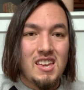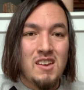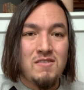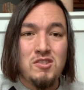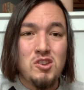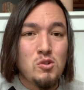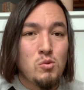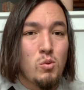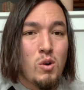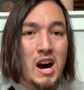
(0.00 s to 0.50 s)
If
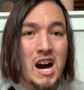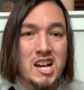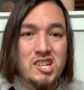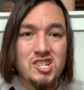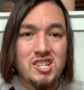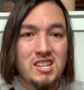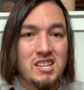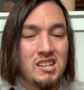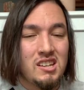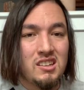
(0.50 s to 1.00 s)
you wash
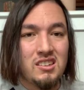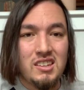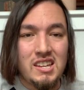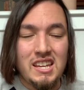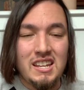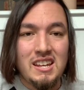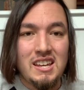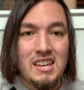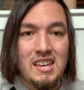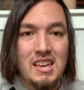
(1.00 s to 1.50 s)
it and clean
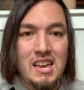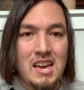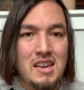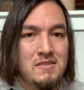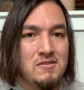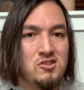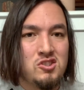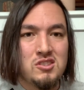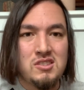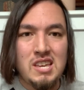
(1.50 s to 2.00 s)
it
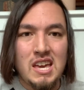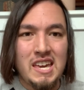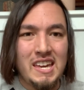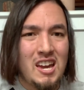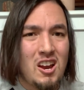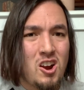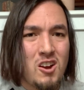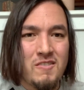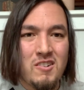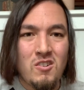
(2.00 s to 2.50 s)
and just take
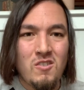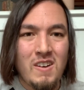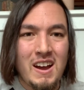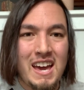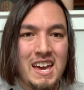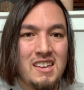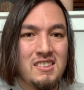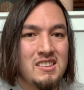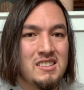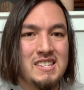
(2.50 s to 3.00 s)
care of it
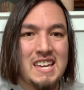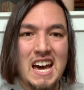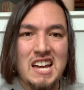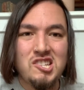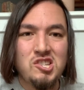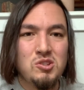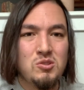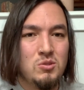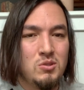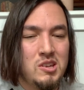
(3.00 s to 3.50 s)
right, the
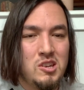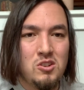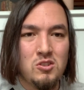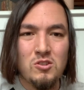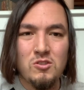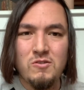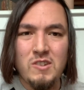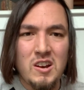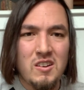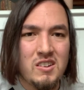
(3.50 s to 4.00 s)
tattoo will heal
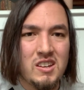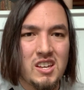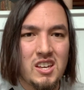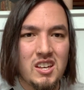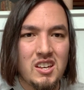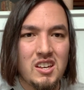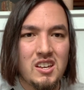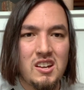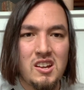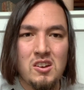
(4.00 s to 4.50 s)
very
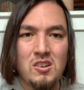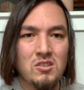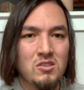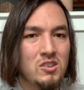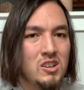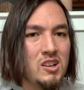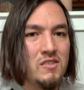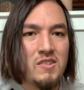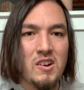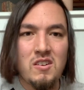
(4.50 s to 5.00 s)
good. It'll
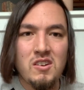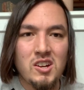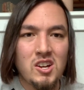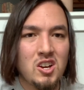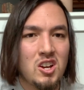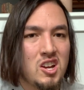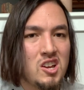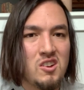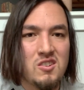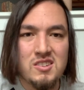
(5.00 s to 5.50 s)
look very good
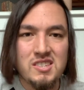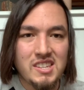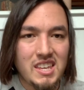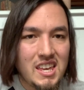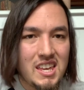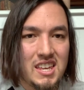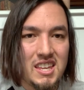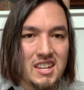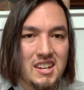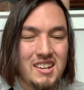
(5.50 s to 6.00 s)
on your
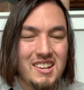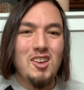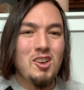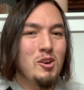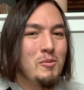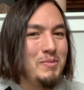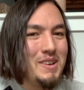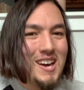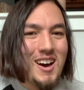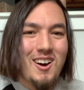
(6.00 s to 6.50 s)
skin. It'll
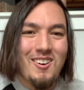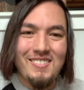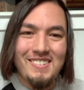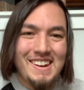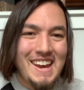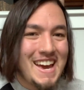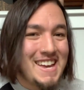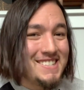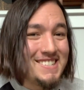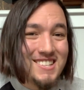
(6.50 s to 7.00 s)
be all
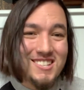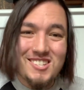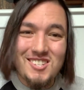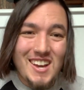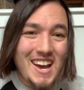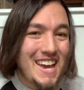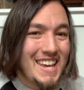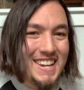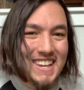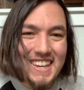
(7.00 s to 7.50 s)
nice and
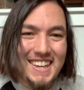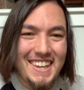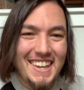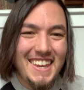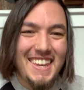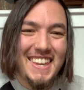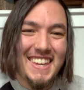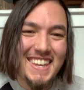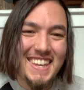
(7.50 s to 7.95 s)
shiny.